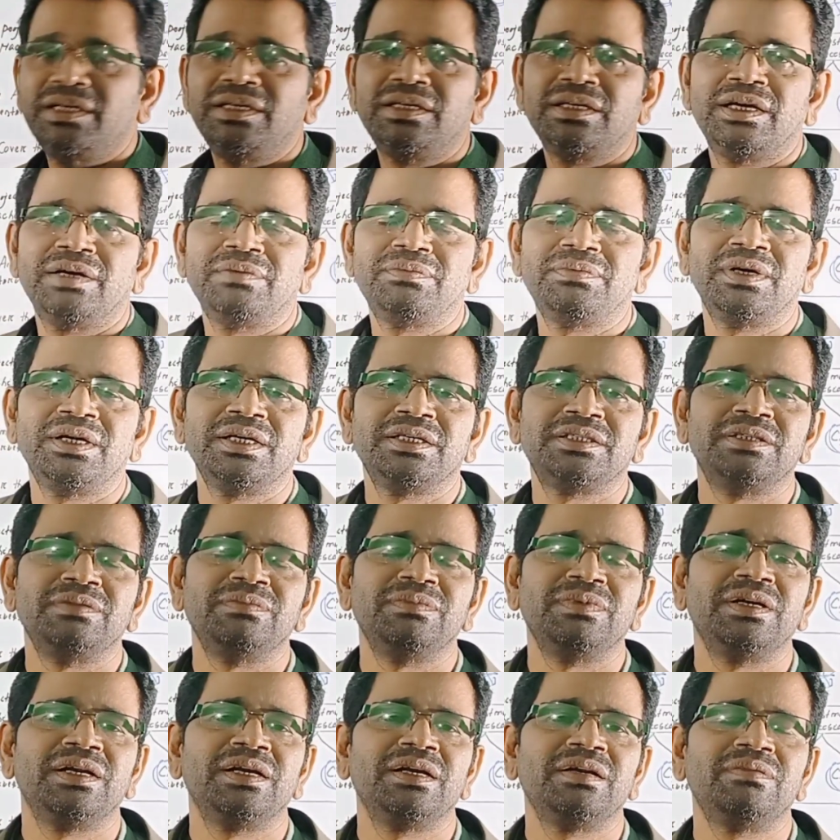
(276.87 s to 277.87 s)
capital.
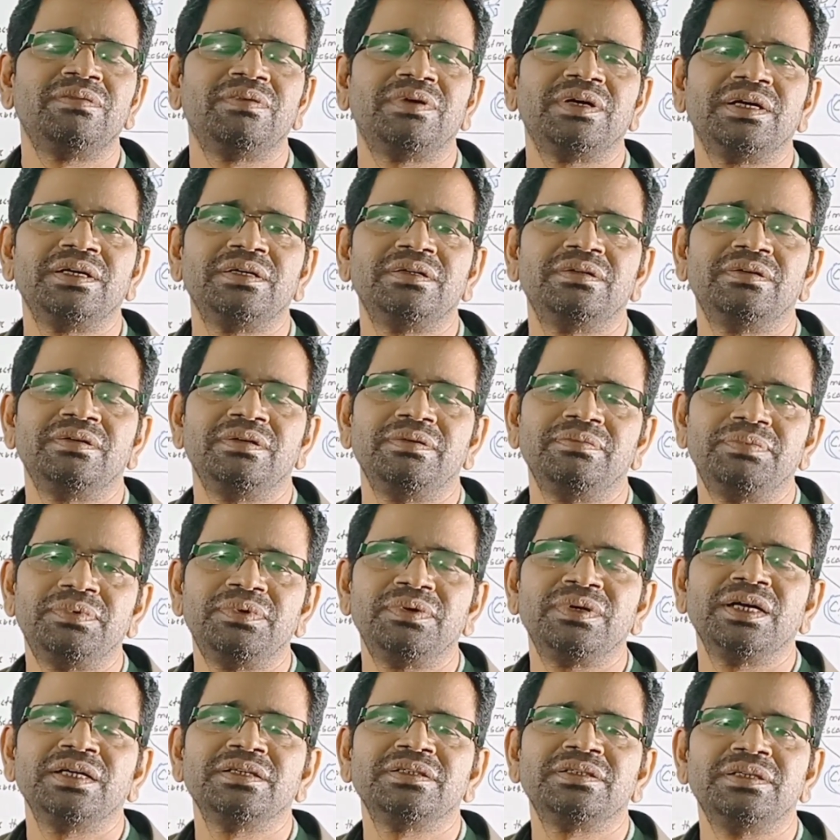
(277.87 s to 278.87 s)
Similarly, what is the
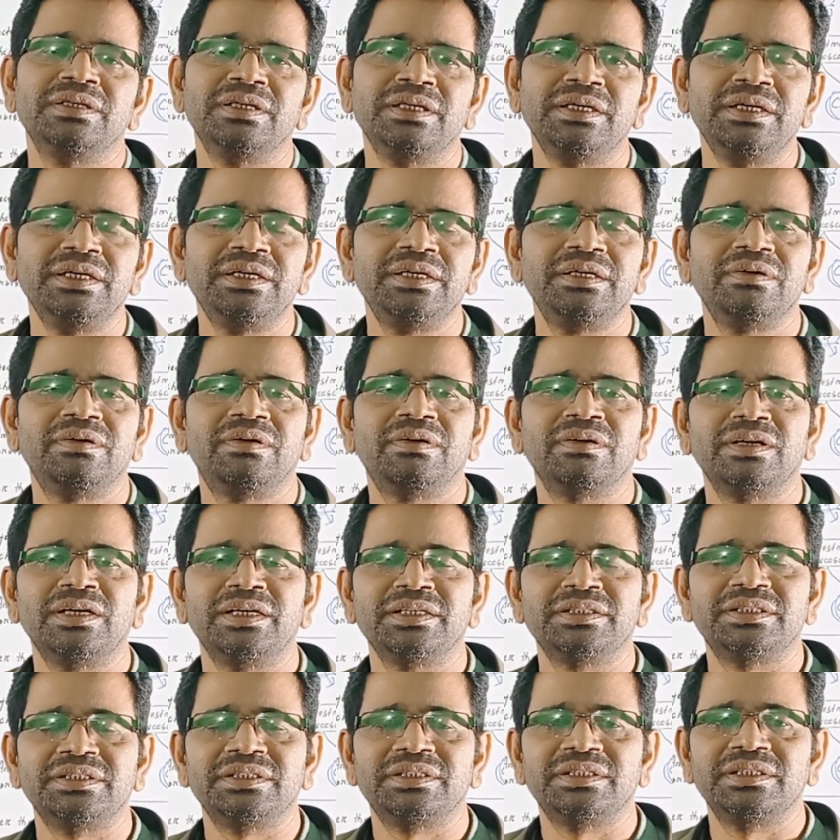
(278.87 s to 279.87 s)
importance, need or
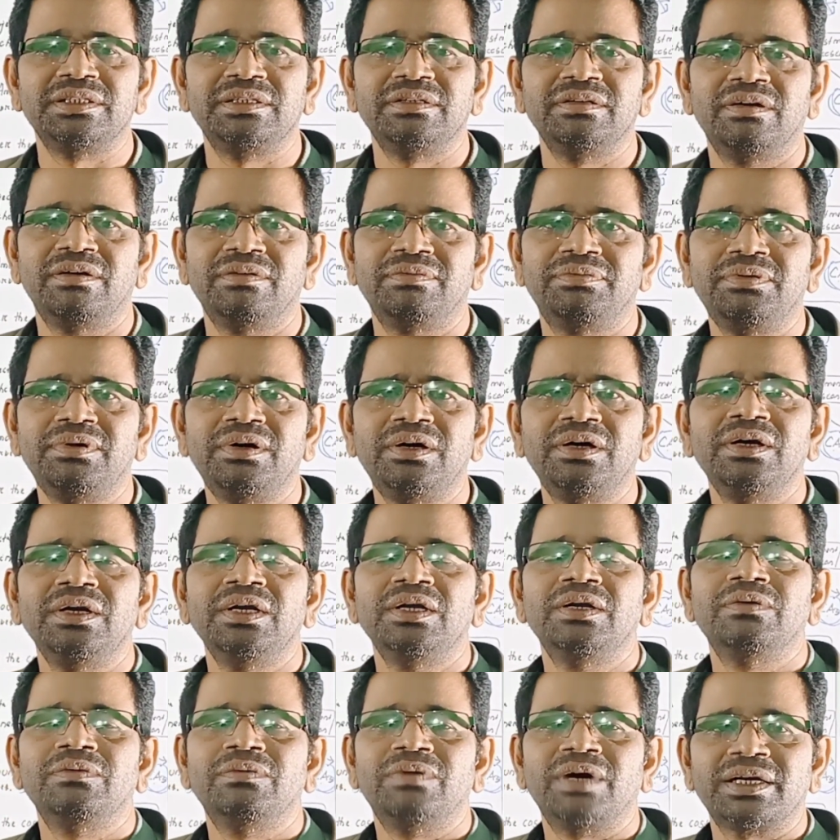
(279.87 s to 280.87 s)
necessity of
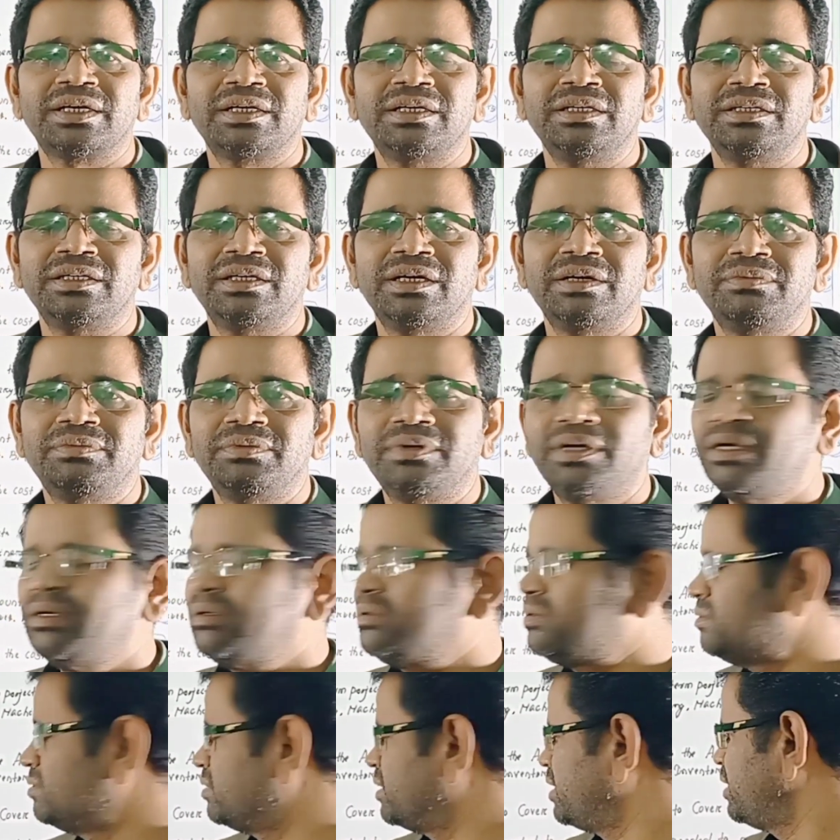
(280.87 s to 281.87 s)
working capital.
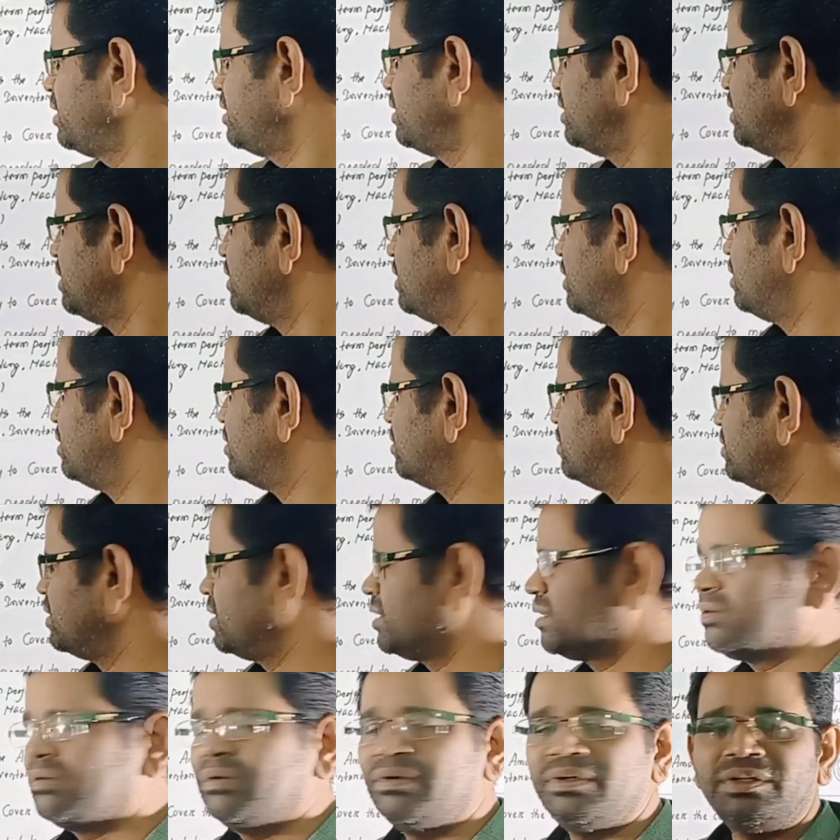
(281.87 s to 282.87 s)
Today we
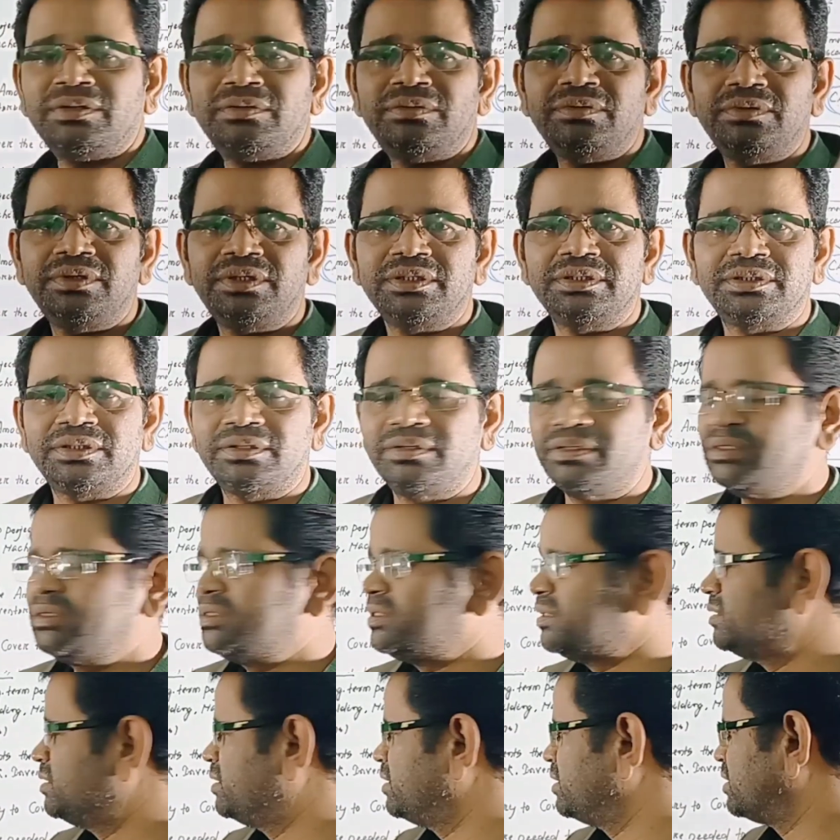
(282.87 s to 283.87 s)
are going to discuss
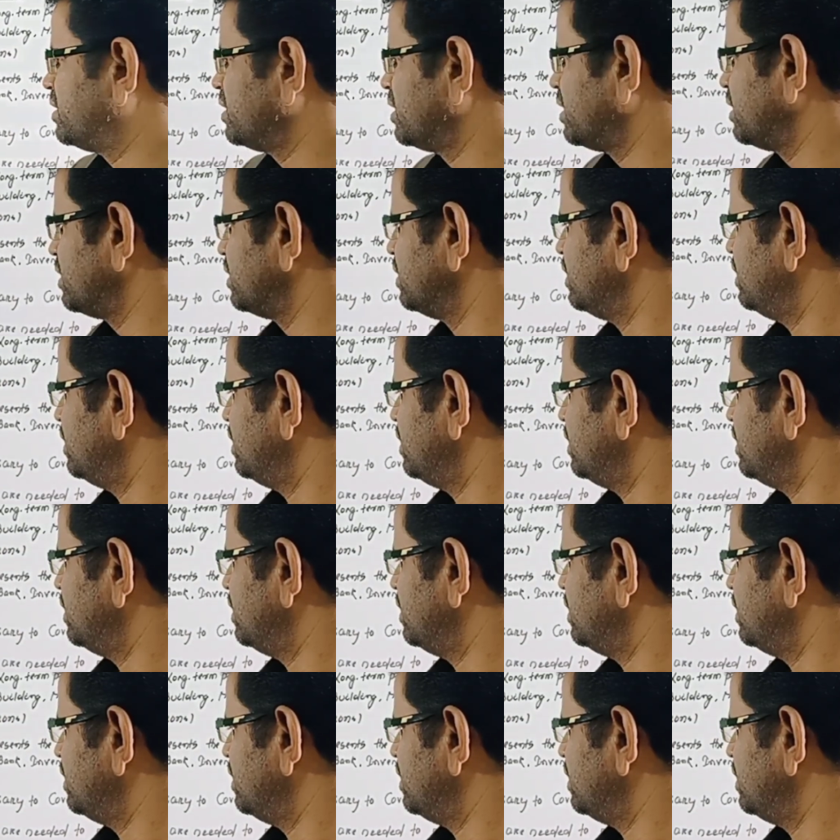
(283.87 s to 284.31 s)
in detail.